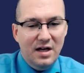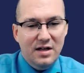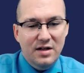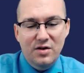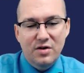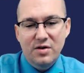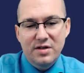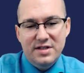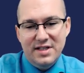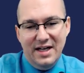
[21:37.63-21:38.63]
You
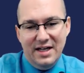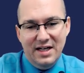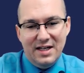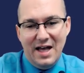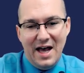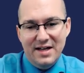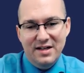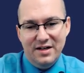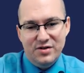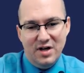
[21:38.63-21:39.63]
could say had
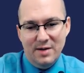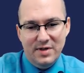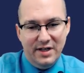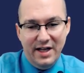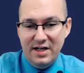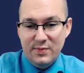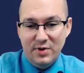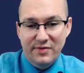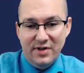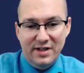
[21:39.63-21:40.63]
not dropped. Again, it's
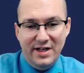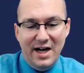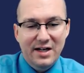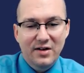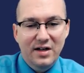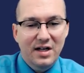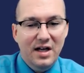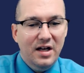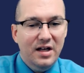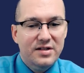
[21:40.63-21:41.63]
perfectly accurate.
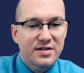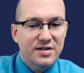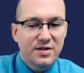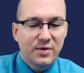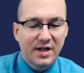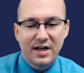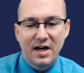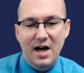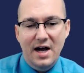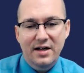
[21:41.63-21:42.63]
It's just you would get a
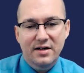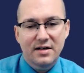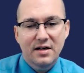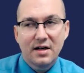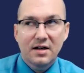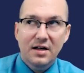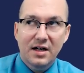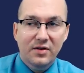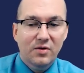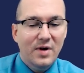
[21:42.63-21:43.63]
higher kind
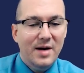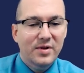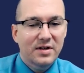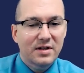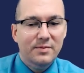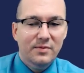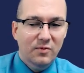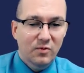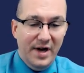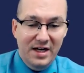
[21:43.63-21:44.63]
of grammar
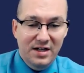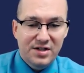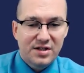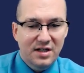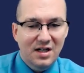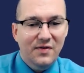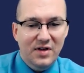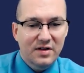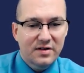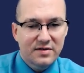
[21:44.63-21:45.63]
range if you
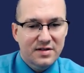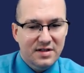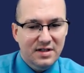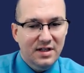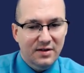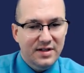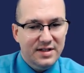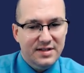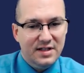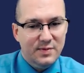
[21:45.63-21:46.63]
used,
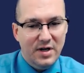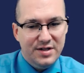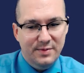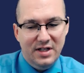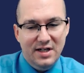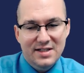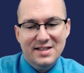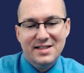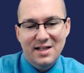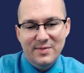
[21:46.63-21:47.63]
this expression because it's
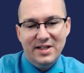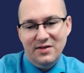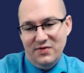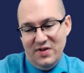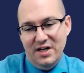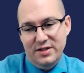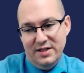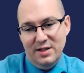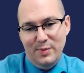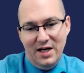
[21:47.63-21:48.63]
something that finished in
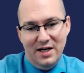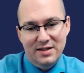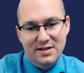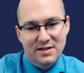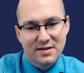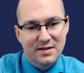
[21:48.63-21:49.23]
the past.